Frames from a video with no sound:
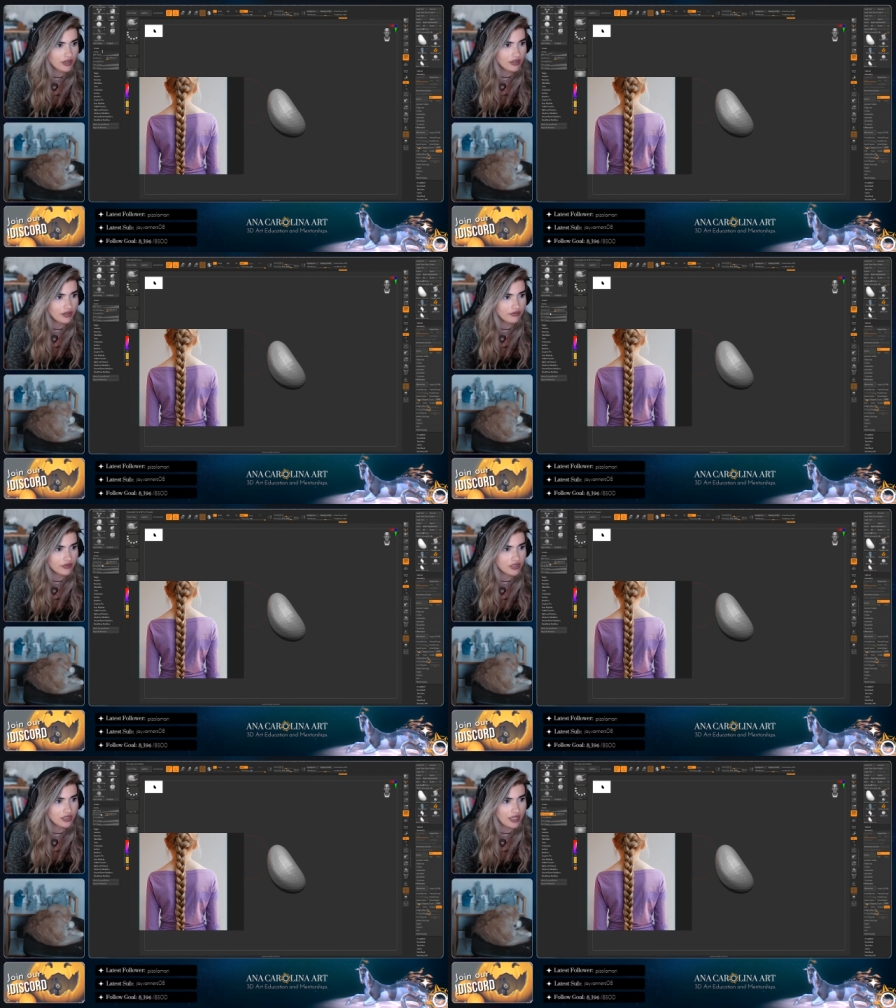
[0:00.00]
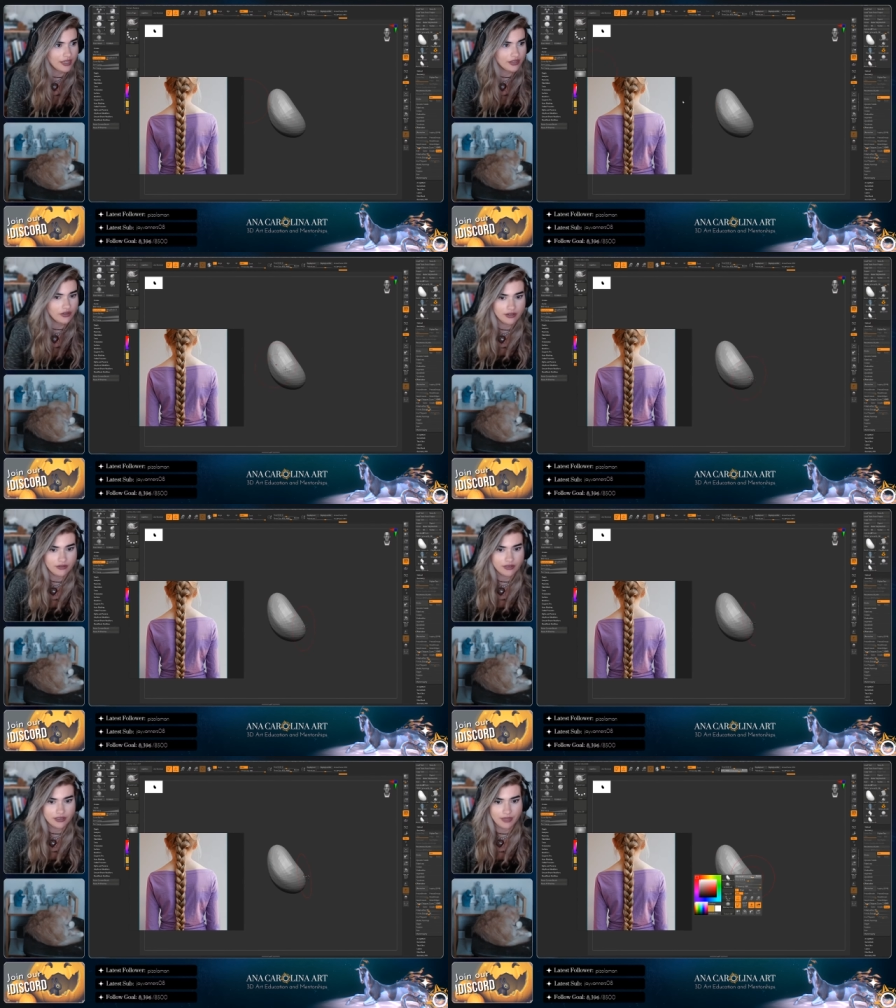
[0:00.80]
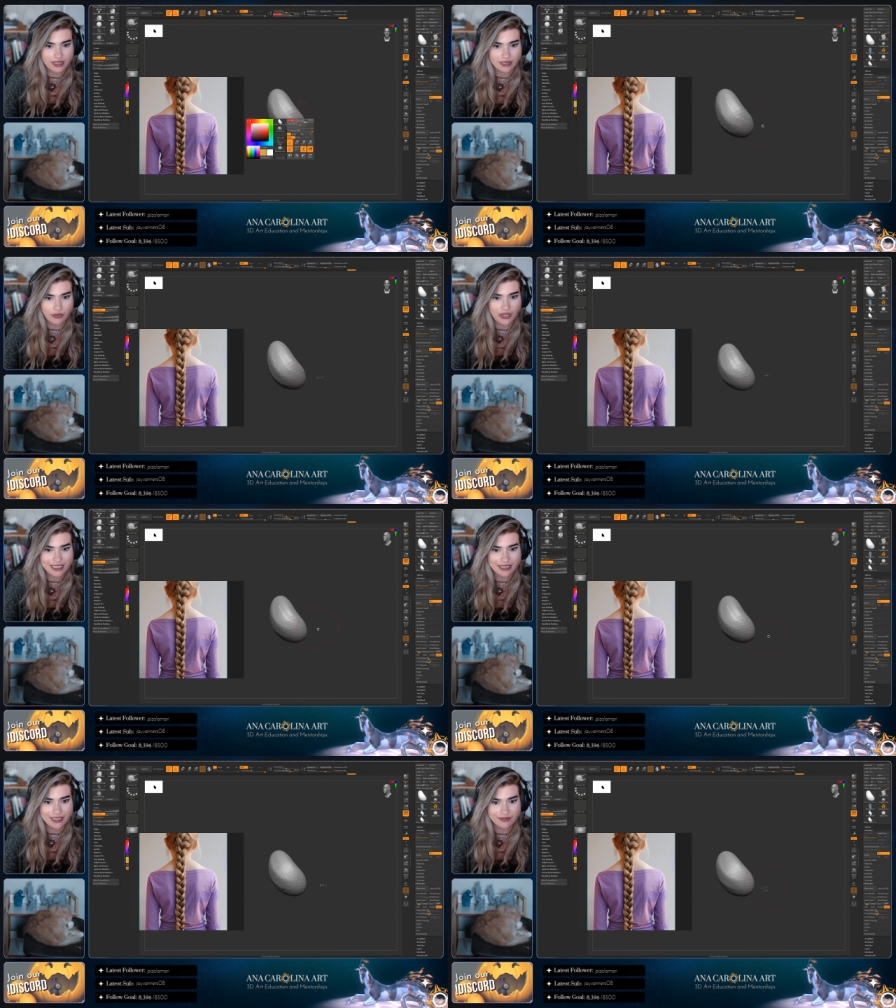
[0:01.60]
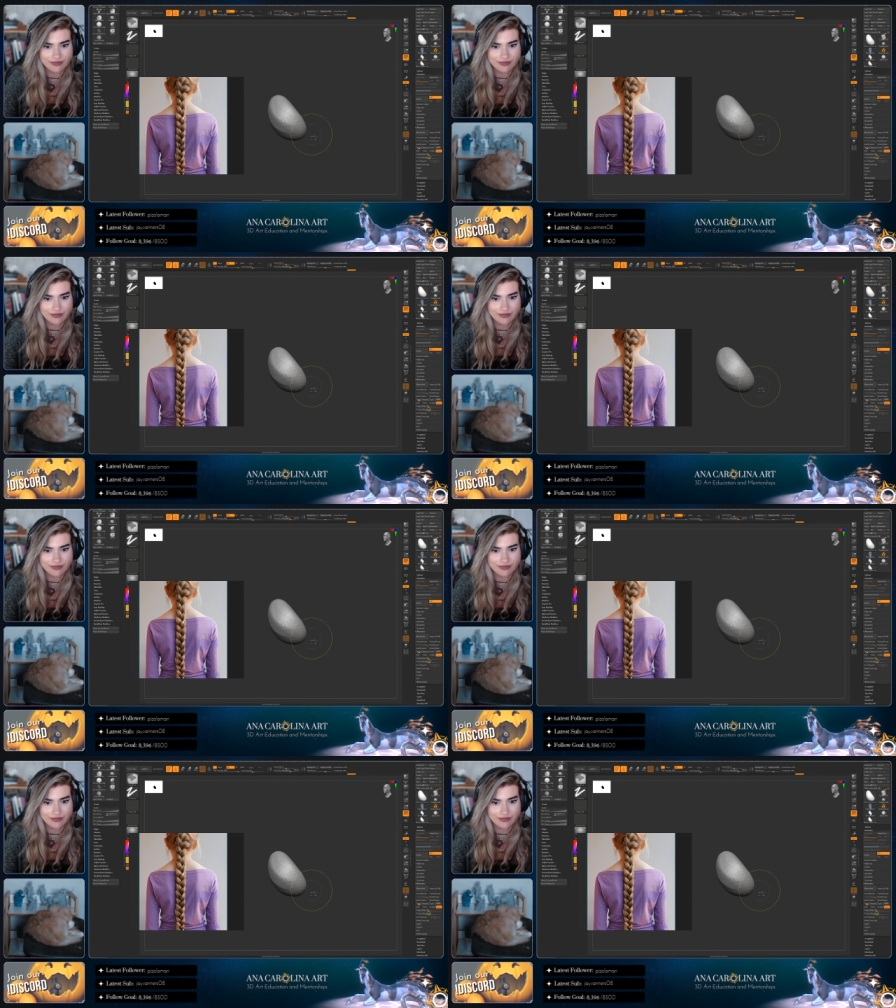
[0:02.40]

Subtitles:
Curve, AccuCurve to make this pointy.